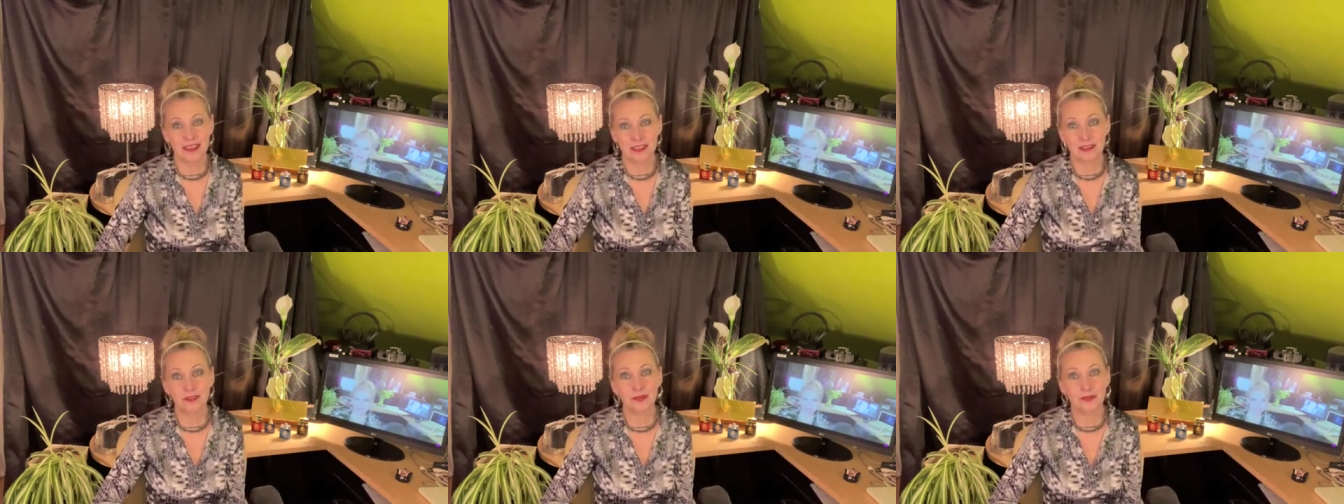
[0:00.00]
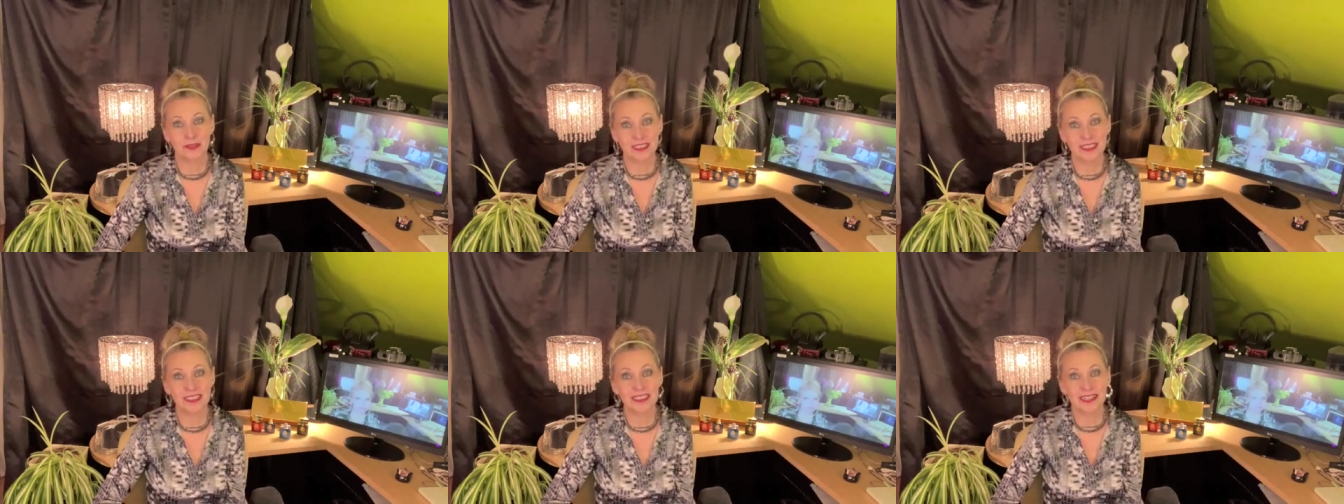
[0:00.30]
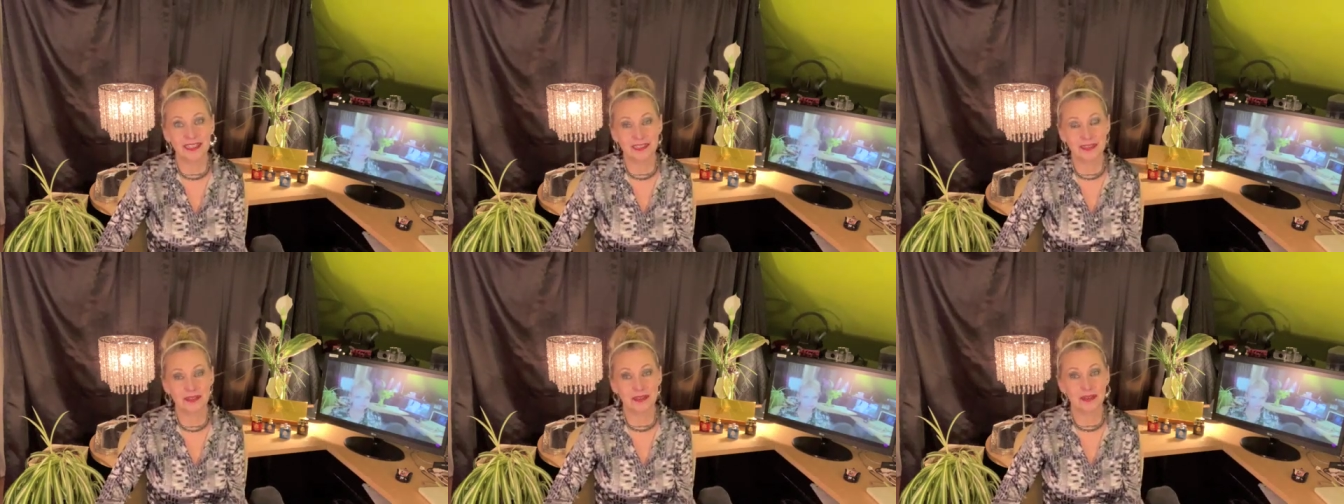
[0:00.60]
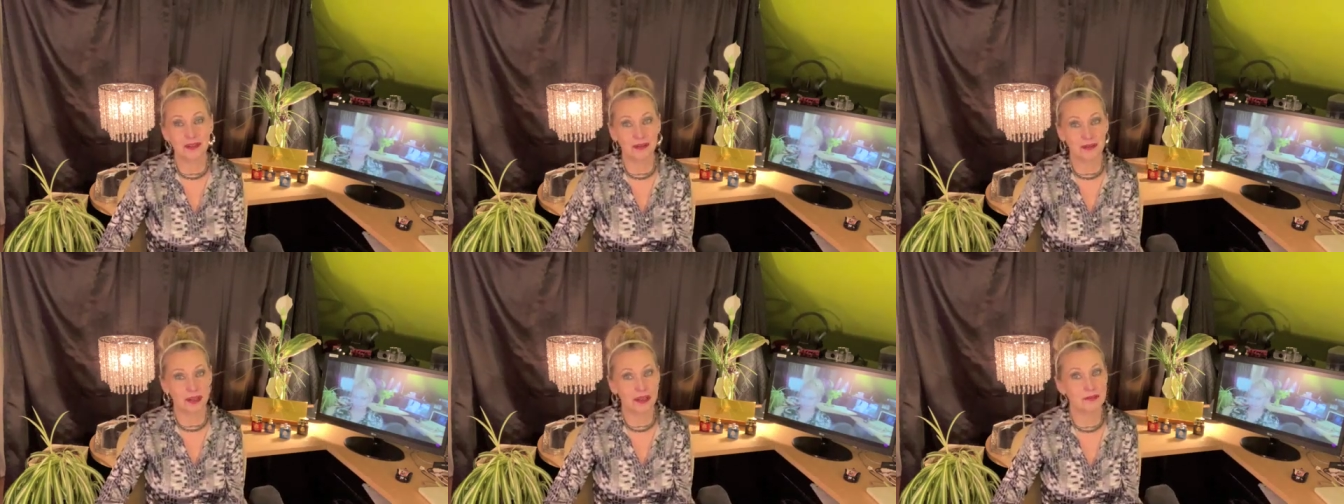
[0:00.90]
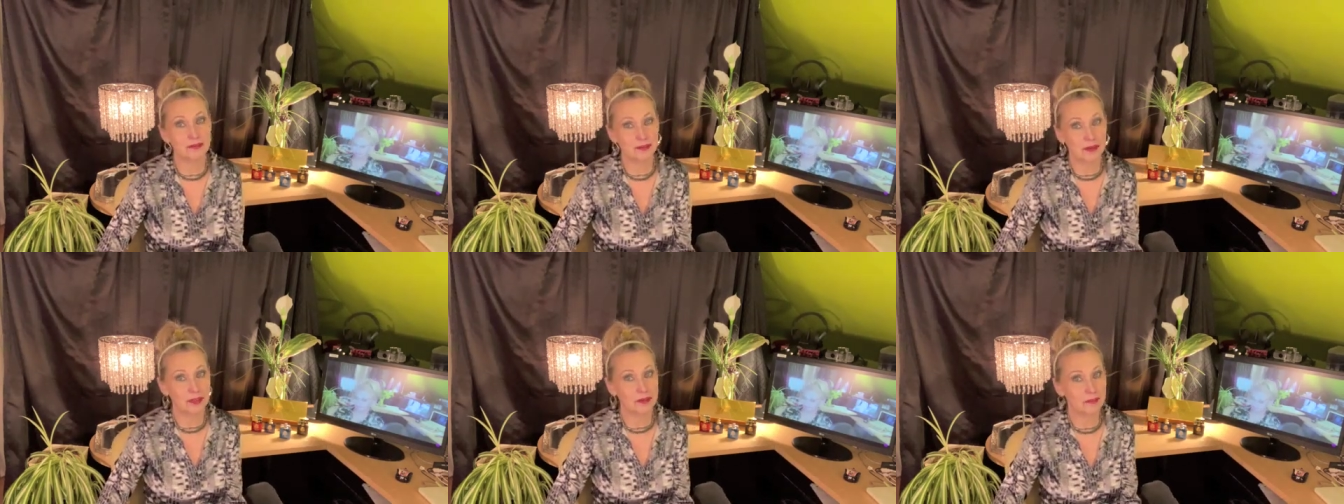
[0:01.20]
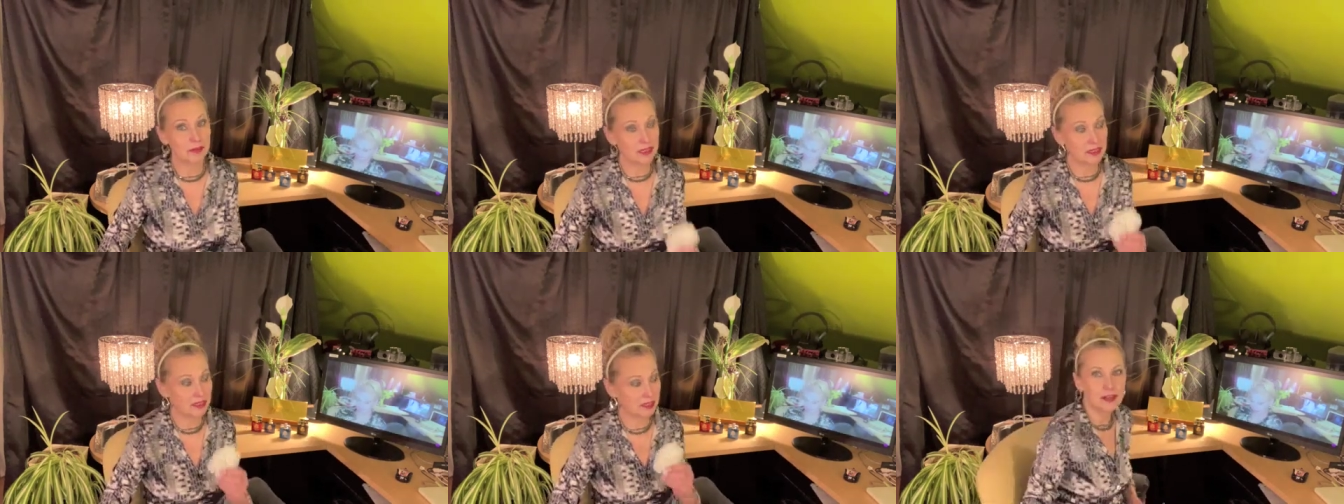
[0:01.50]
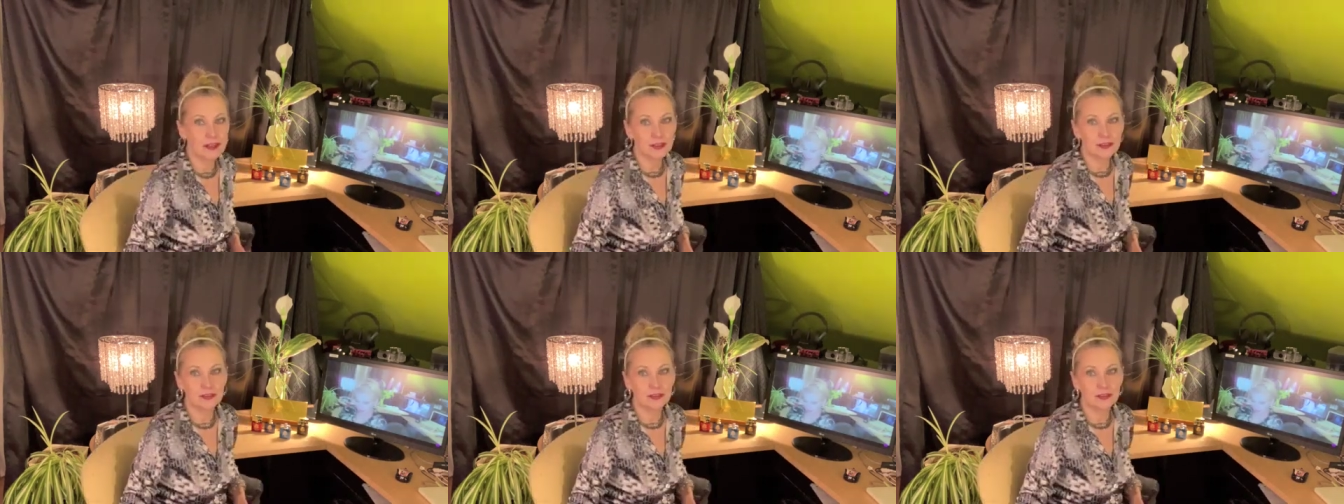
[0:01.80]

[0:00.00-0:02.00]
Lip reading: It's really nice though. I would recommend it.